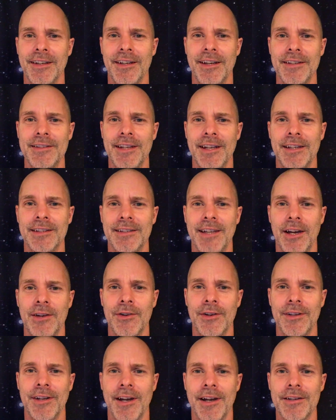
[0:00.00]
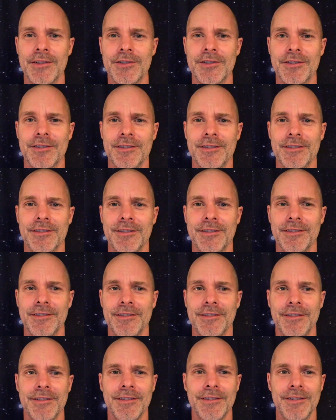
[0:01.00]
I'll take it down a notch
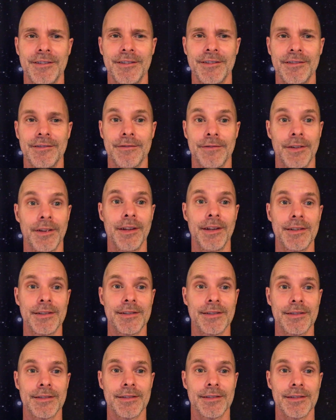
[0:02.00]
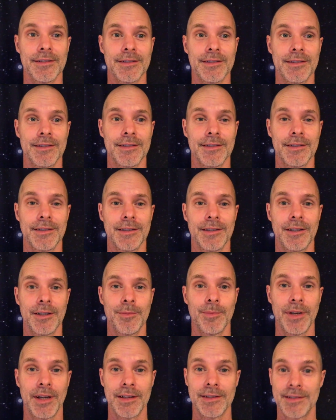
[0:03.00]
for this,
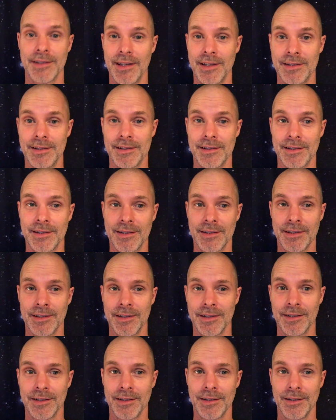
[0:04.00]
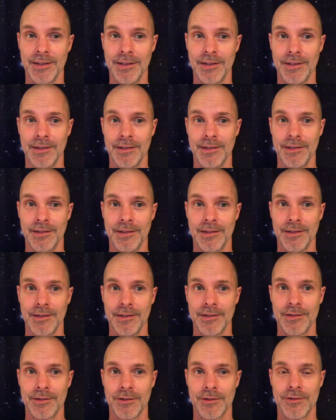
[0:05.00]
because this
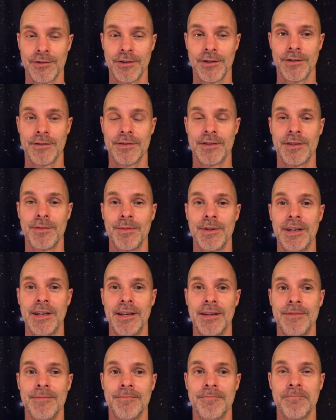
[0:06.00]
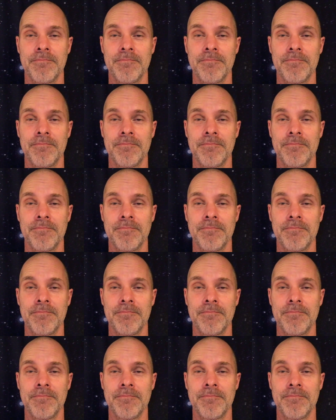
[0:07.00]
deserves to be